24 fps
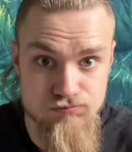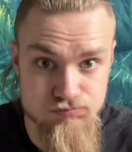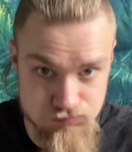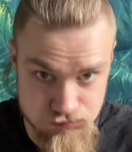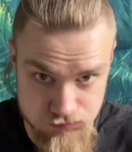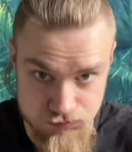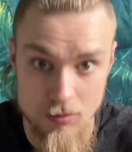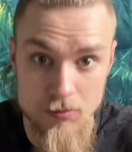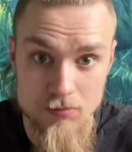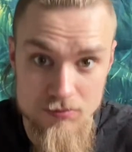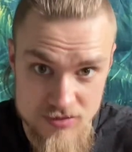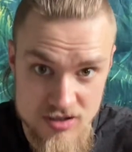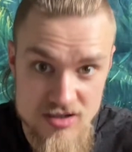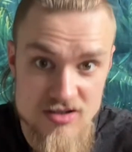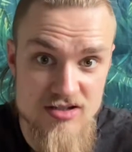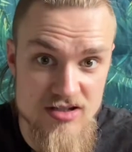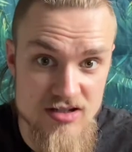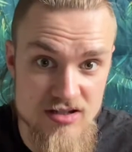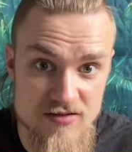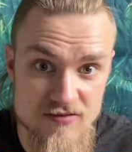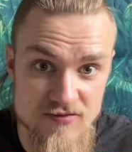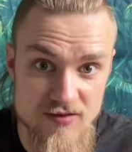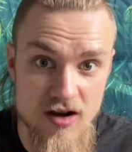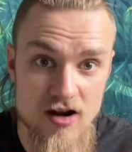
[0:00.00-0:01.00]
pumped into the
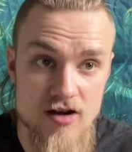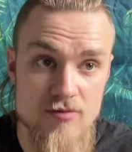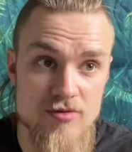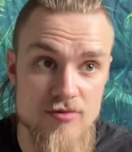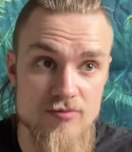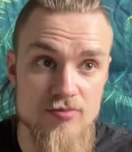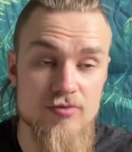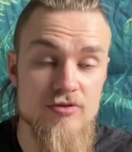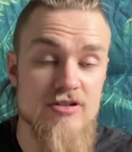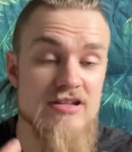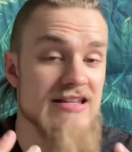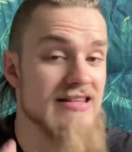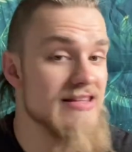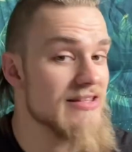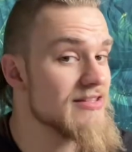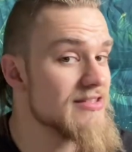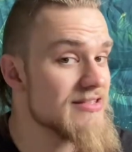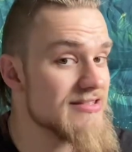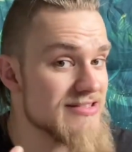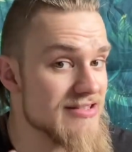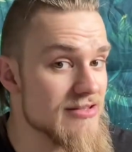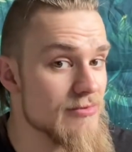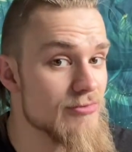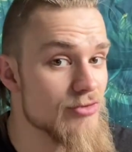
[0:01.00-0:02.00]
environment, particularly
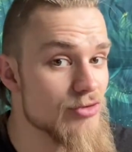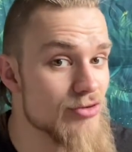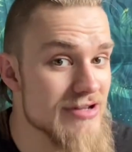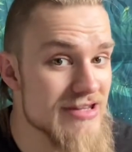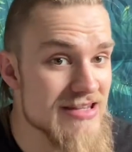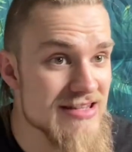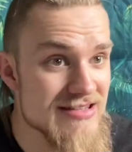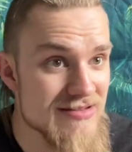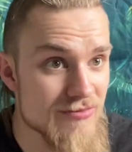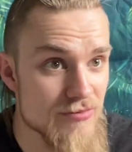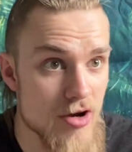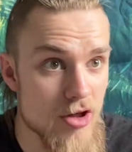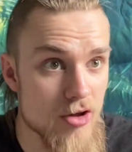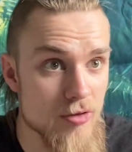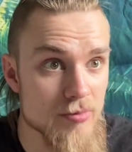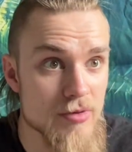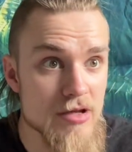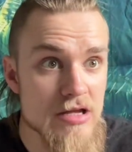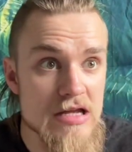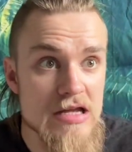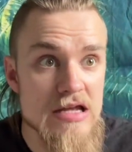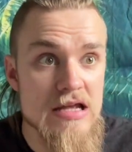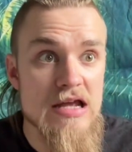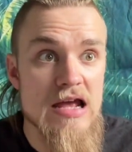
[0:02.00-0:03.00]
into the marine realm.
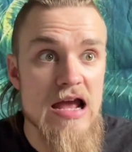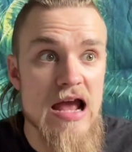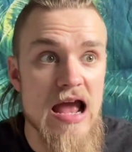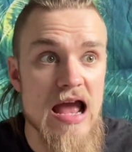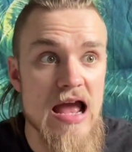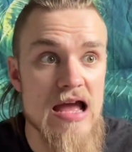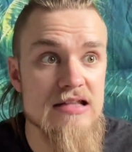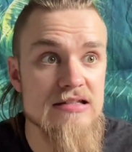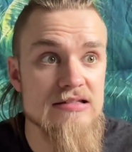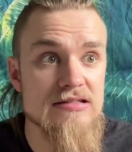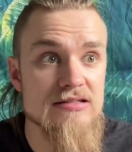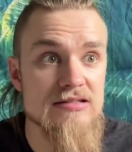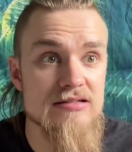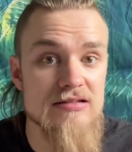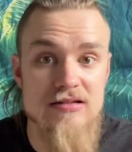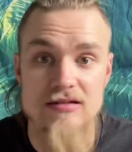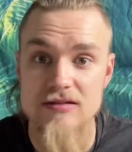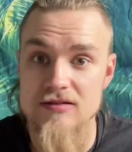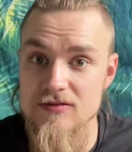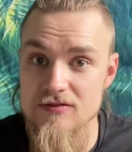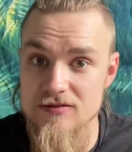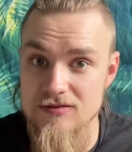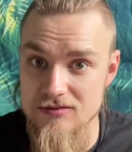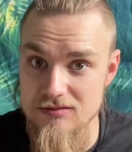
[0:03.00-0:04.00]
And
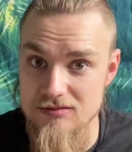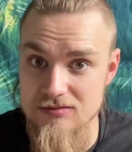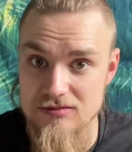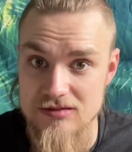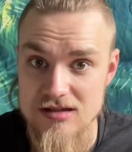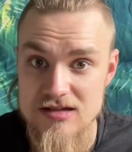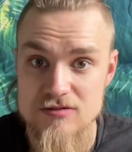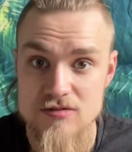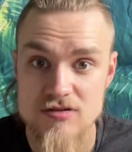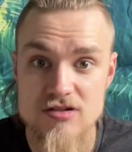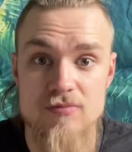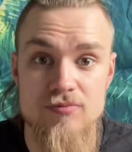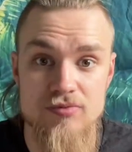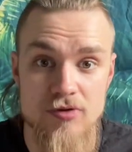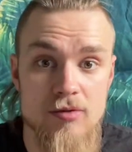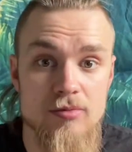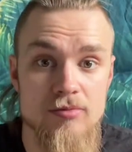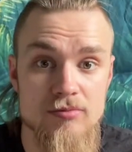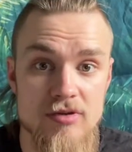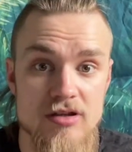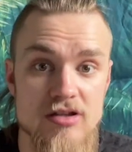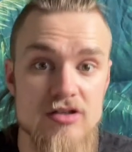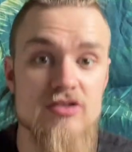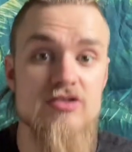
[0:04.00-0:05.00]
this was a problem
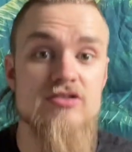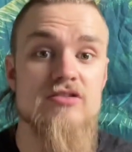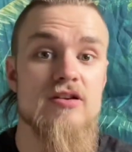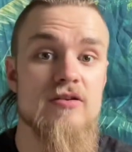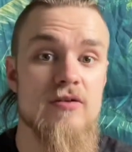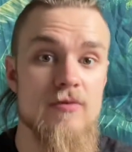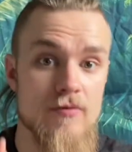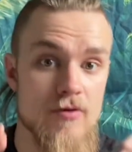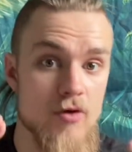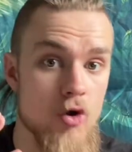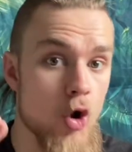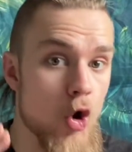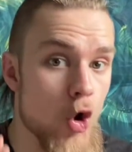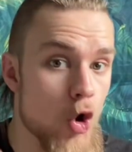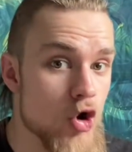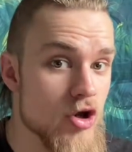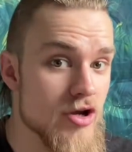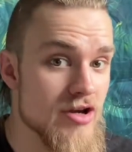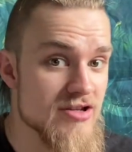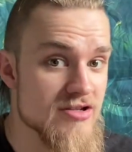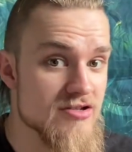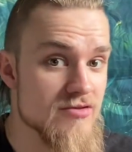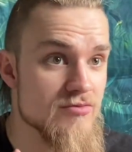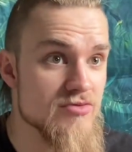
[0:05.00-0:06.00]
because
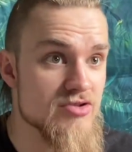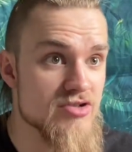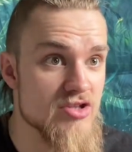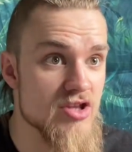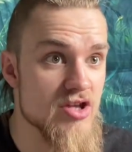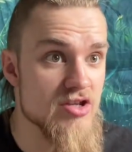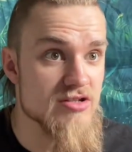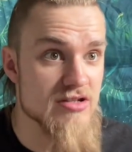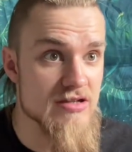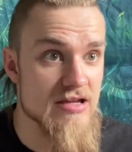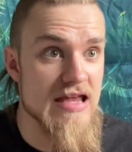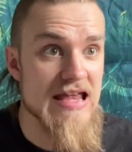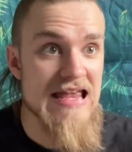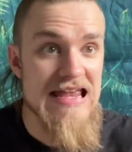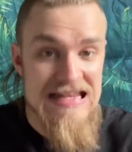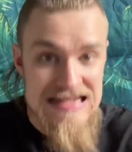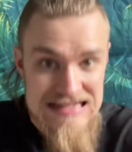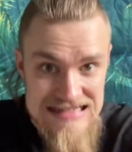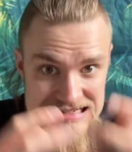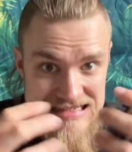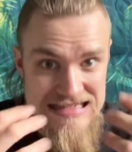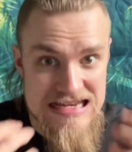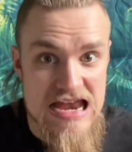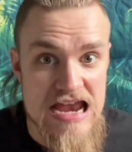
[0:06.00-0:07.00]
organisms that
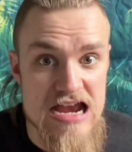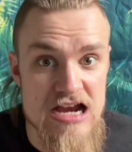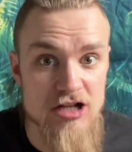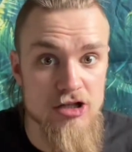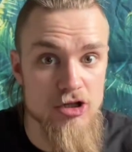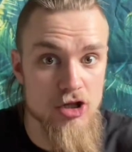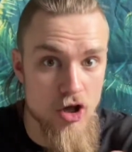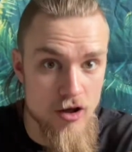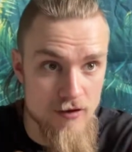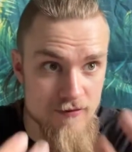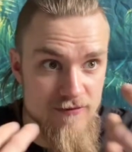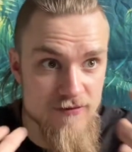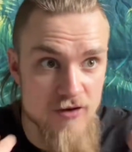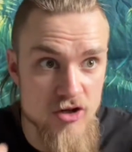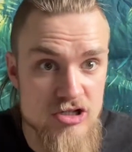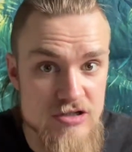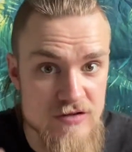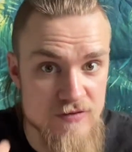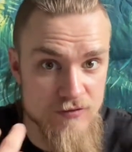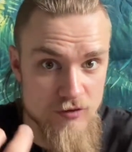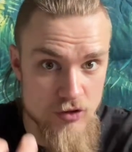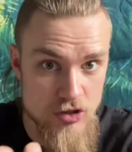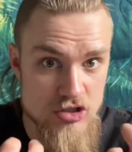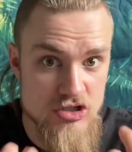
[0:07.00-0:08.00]
intake a lot of
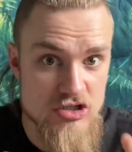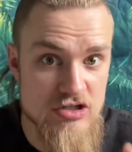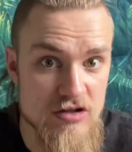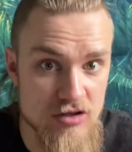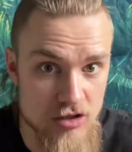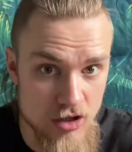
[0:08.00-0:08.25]
phosphorus